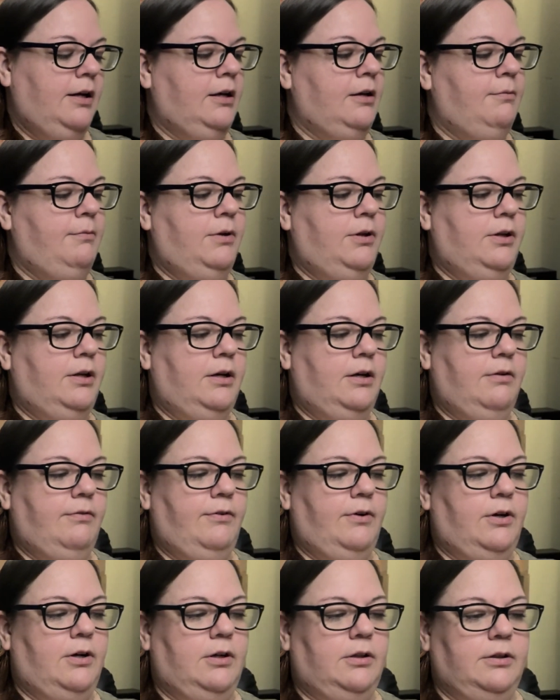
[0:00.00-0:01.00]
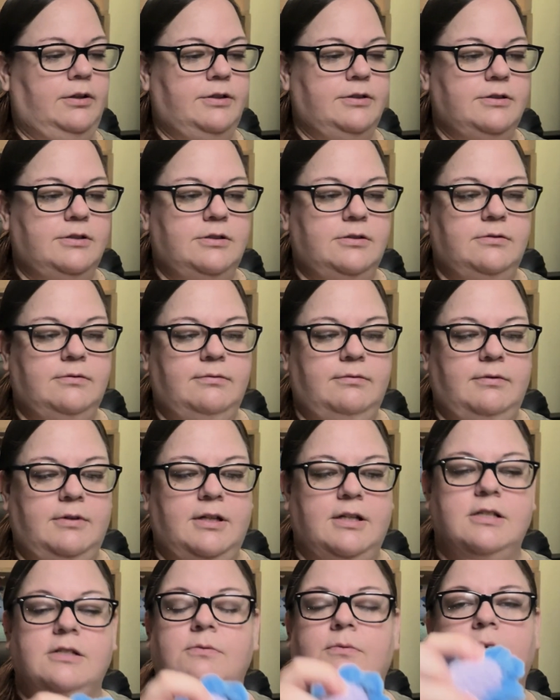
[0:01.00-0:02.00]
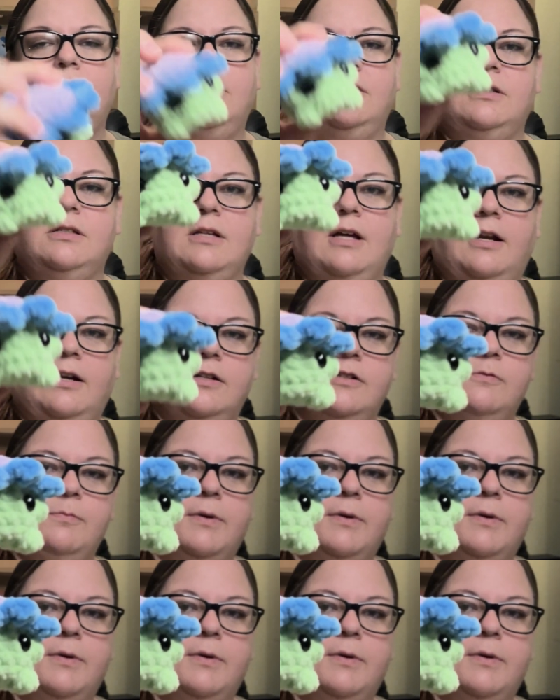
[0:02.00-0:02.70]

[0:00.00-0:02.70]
in a million different colors. This one is kind of